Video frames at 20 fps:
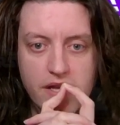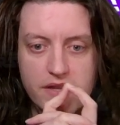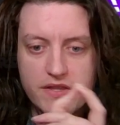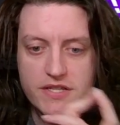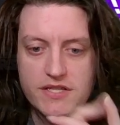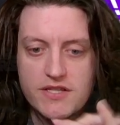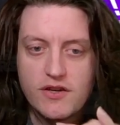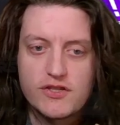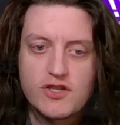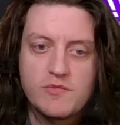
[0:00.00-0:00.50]

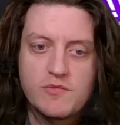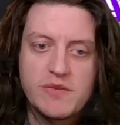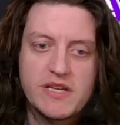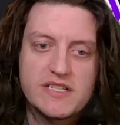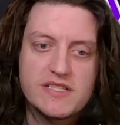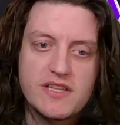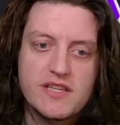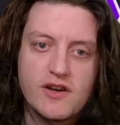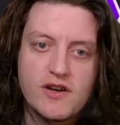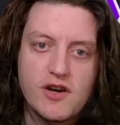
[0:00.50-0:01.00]
This also
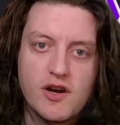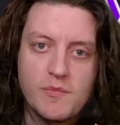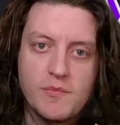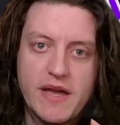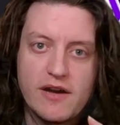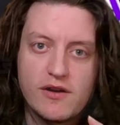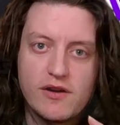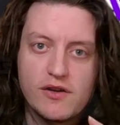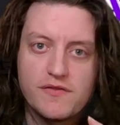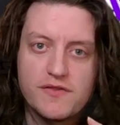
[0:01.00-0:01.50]
means that our
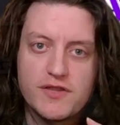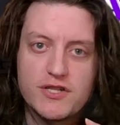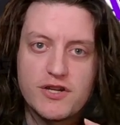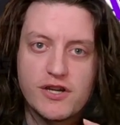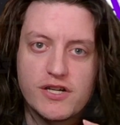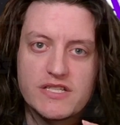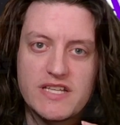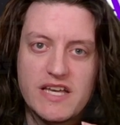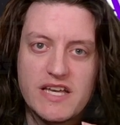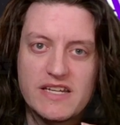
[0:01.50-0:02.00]
power of the
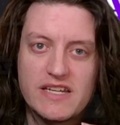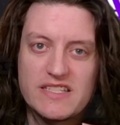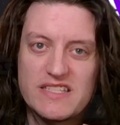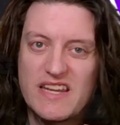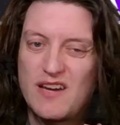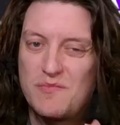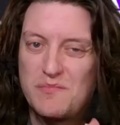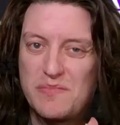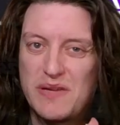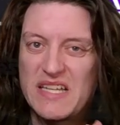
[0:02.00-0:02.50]
dark side is
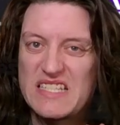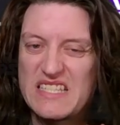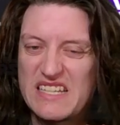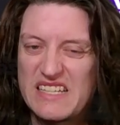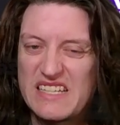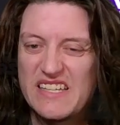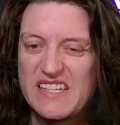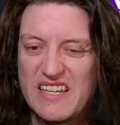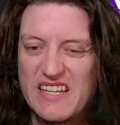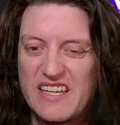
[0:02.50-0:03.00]
now
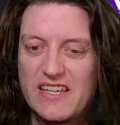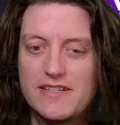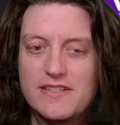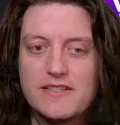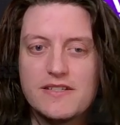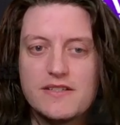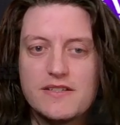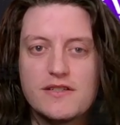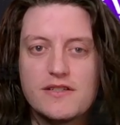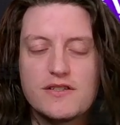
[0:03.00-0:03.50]
basically
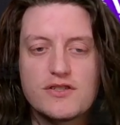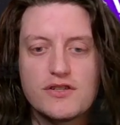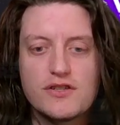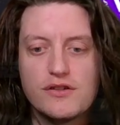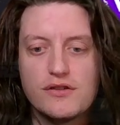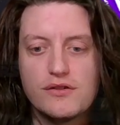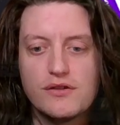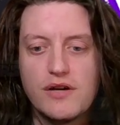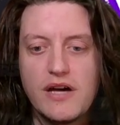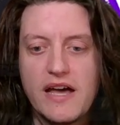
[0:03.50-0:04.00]
negated.
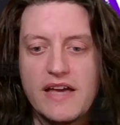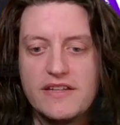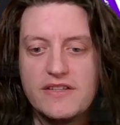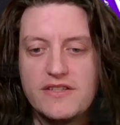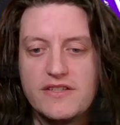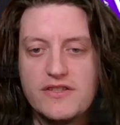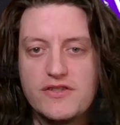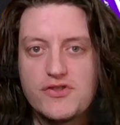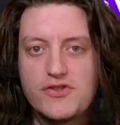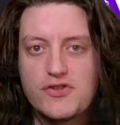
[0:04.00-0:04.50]
So I
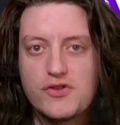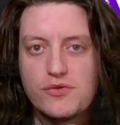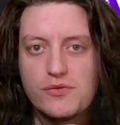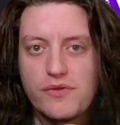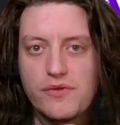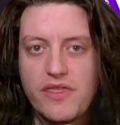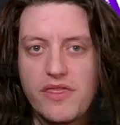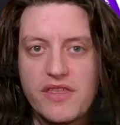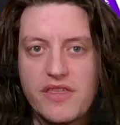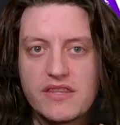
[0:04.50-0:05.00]
don't
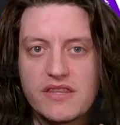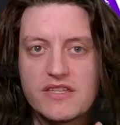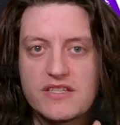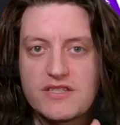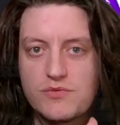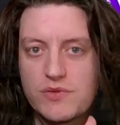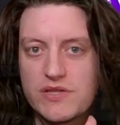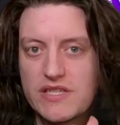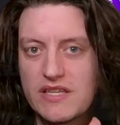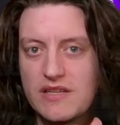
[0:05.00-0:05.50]
think this
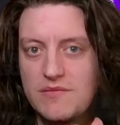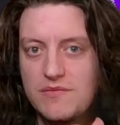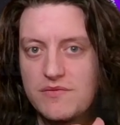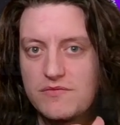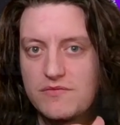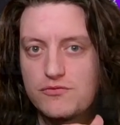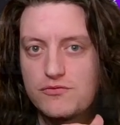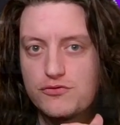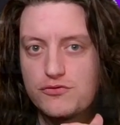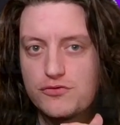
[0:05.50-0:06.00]
one
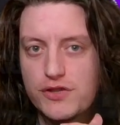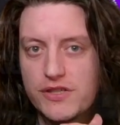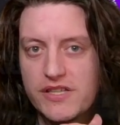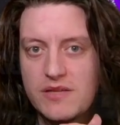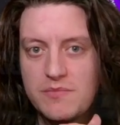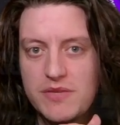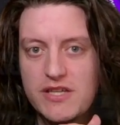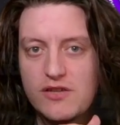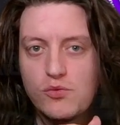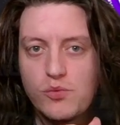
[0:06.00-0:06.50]
can really
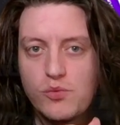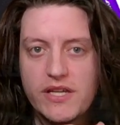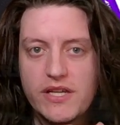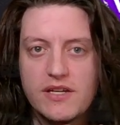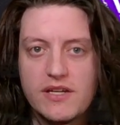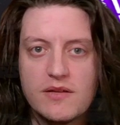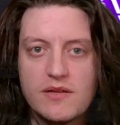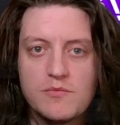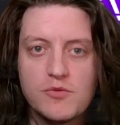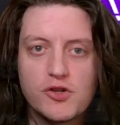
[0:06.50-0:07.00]
be a win
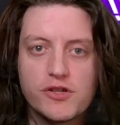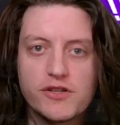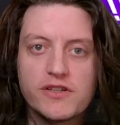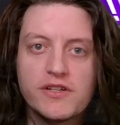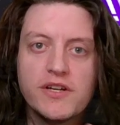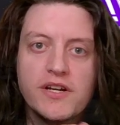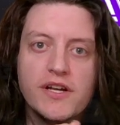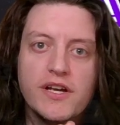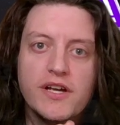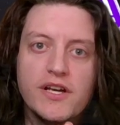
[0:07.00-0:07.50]
anymore.
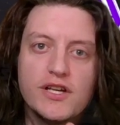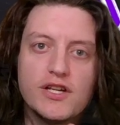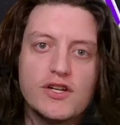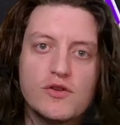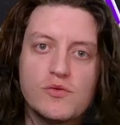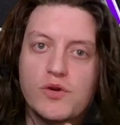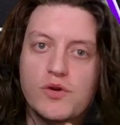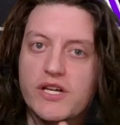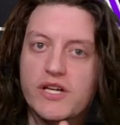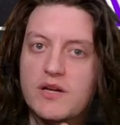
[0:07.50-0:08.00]

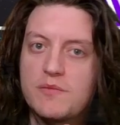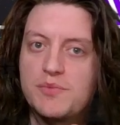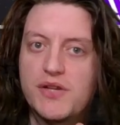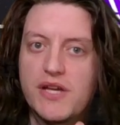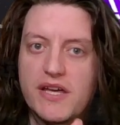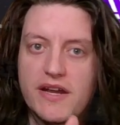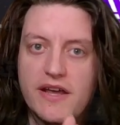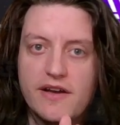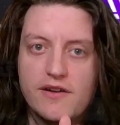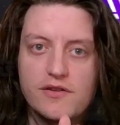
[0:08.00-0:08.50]
We're gonna play
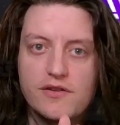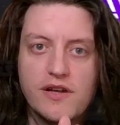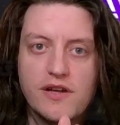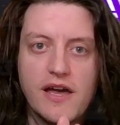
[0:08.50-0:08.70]
it out.